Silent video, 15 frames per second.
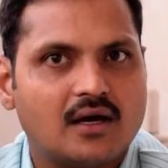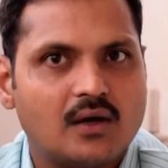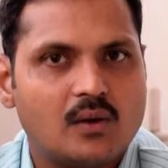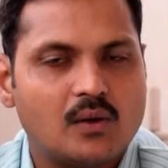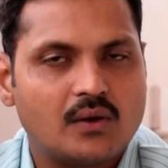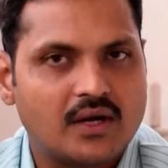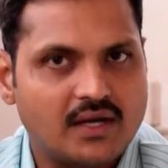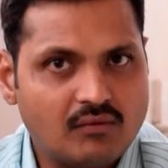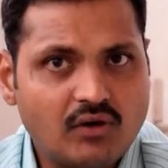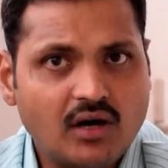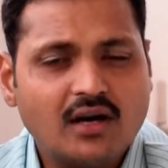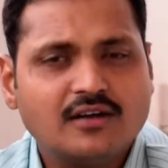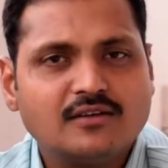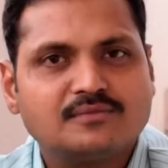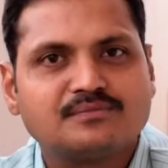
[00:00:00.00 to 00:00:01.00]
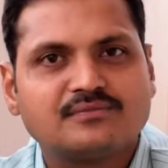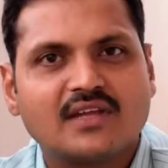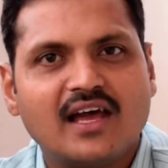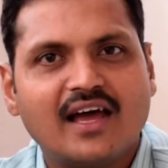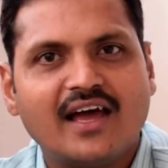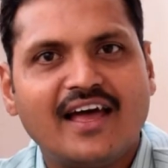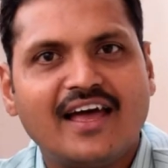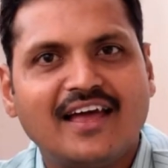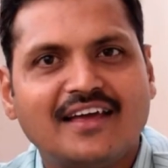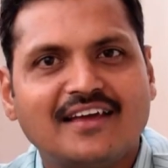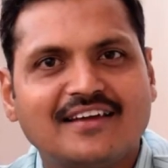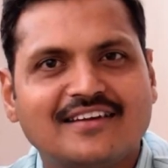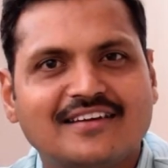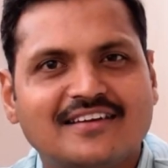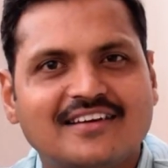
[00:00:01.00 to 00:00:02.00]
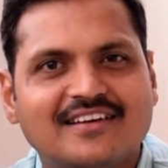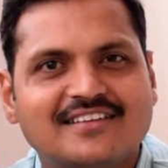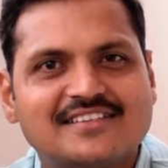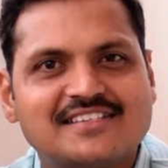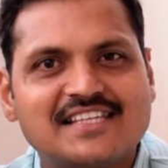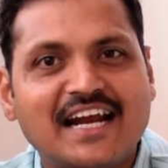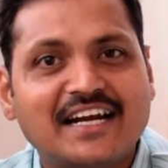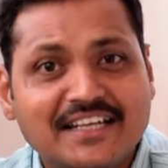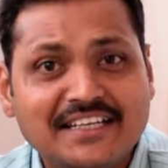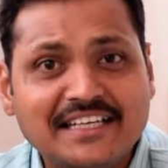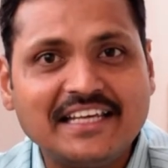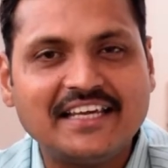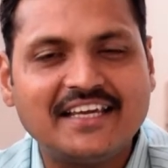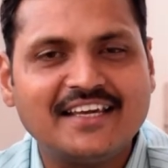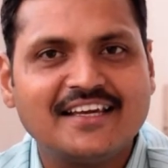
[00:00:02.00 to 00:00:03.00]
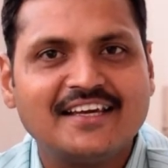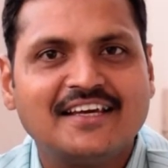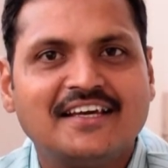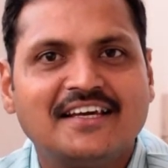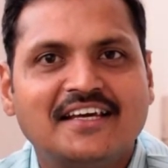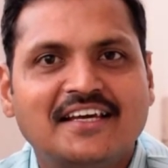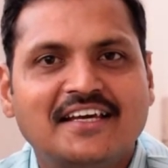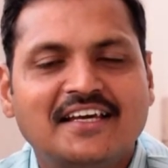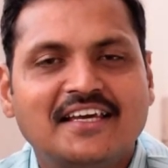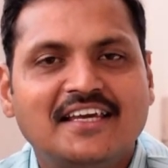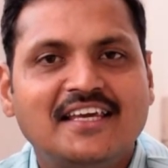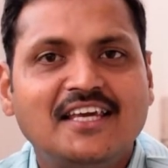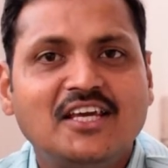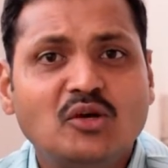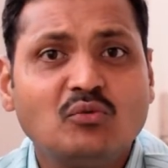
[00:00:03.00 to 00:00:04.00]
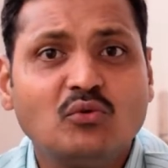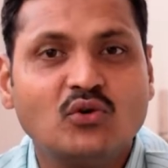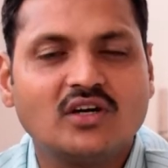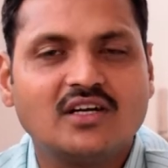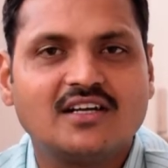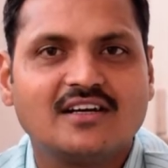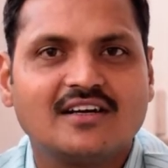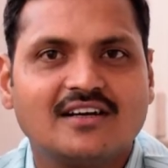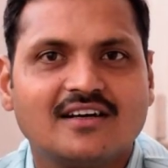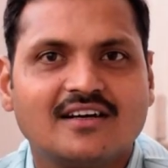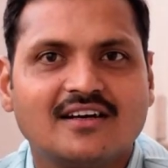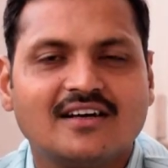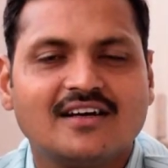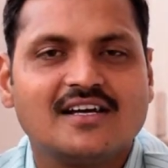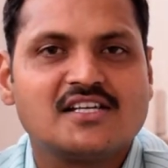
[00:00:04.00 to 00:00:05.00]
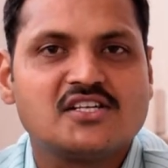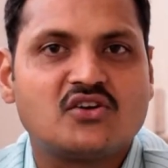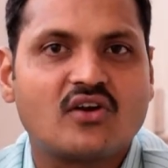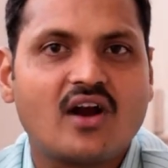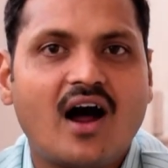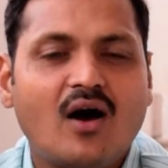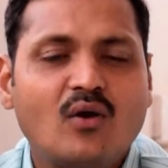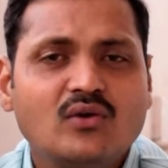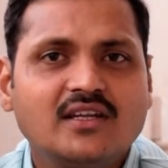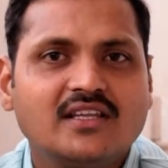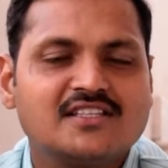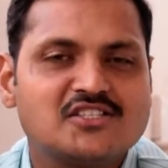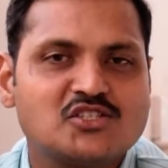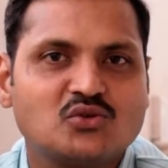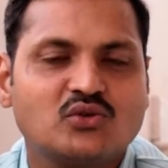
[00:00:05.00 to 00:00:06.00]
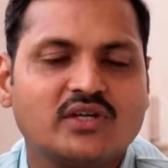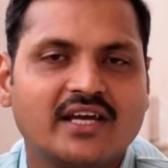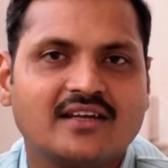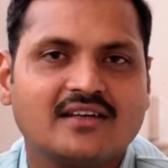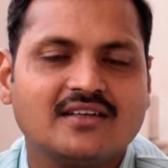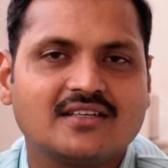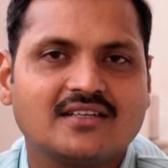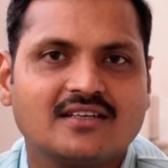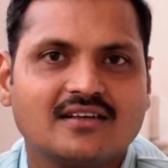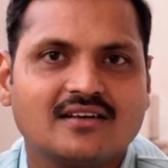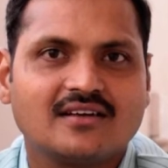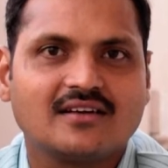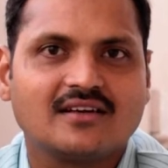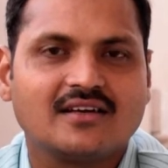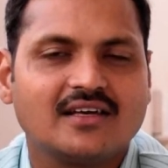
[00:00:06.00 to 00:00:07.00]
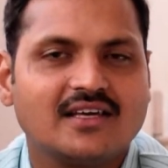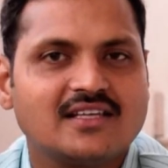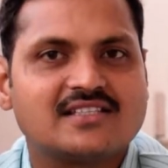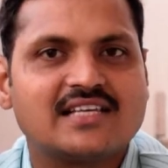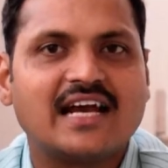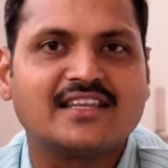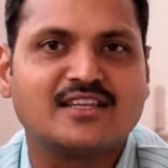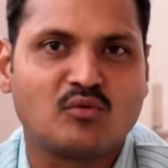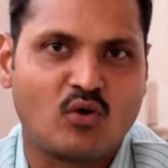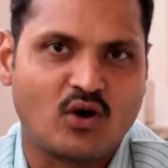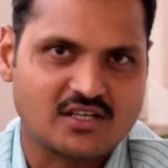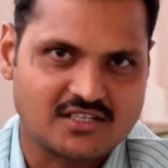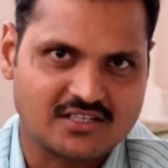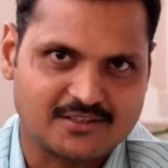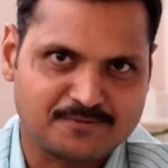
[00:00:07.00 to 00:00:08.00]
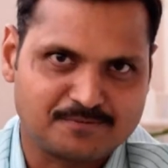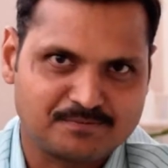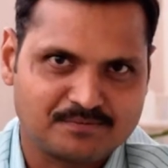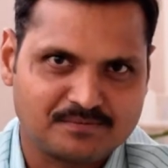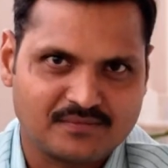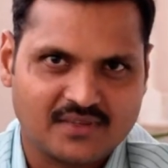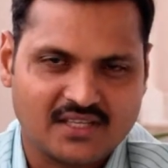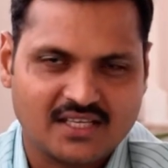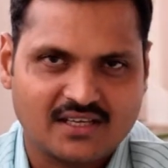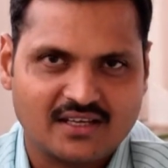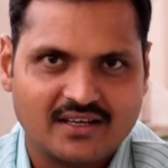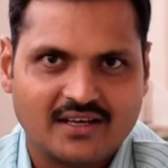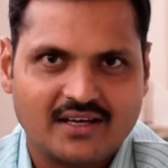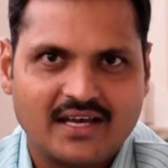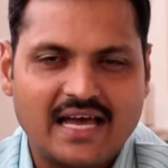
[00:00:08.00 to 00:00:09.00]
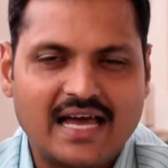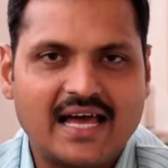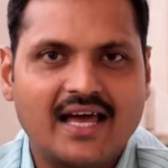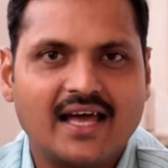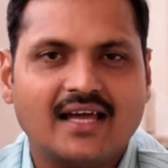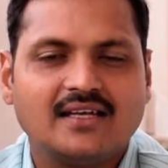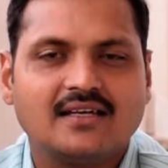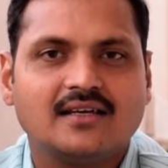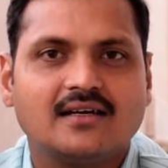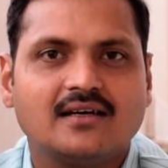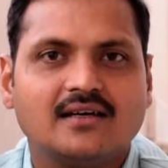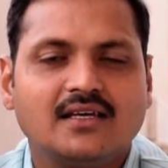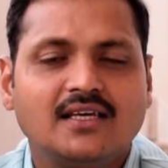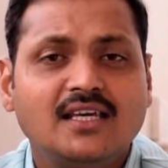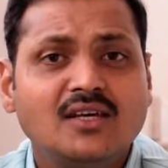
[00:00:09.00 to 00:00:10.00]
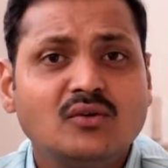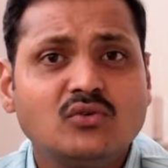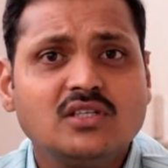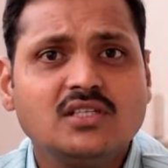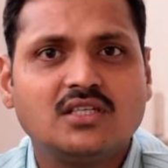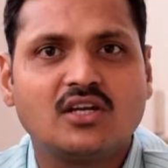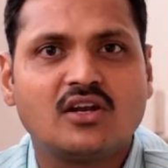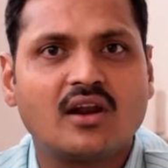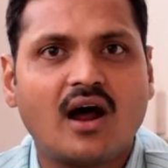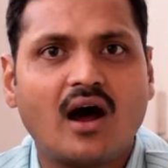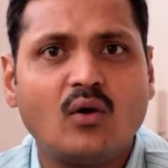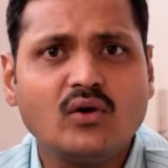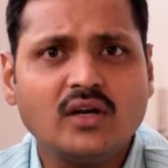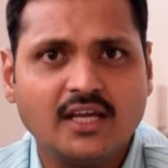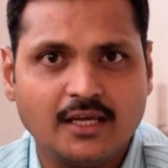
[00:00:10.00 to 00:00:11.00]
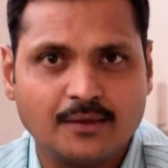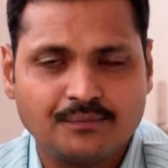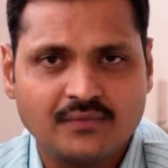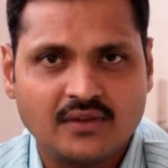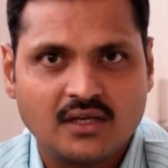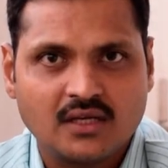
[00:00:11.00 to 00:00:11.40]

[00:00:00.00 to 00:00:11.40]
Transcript: river, and suddenly he would drown the student inside the water, and he would drown him